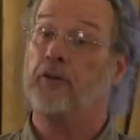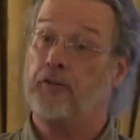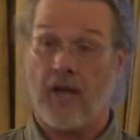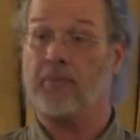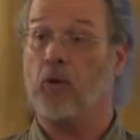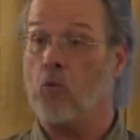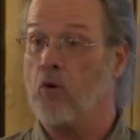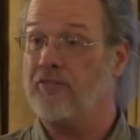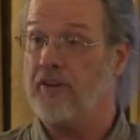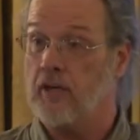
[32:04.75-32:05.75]
cyber
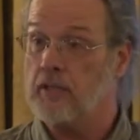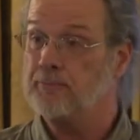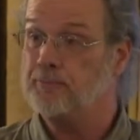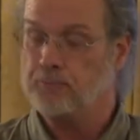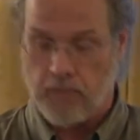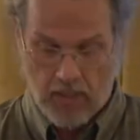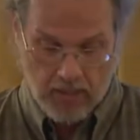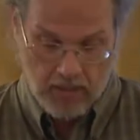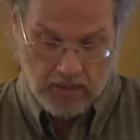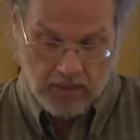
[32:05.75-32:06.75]
warfare,
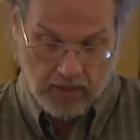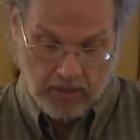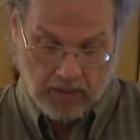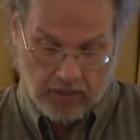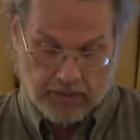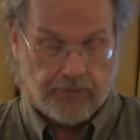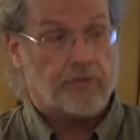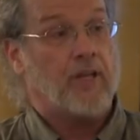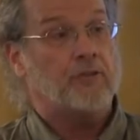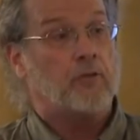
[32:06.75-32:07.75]
the
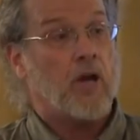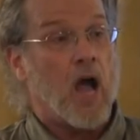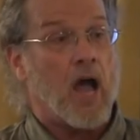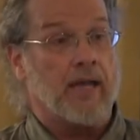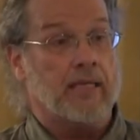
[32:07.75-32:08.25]
stakes are high.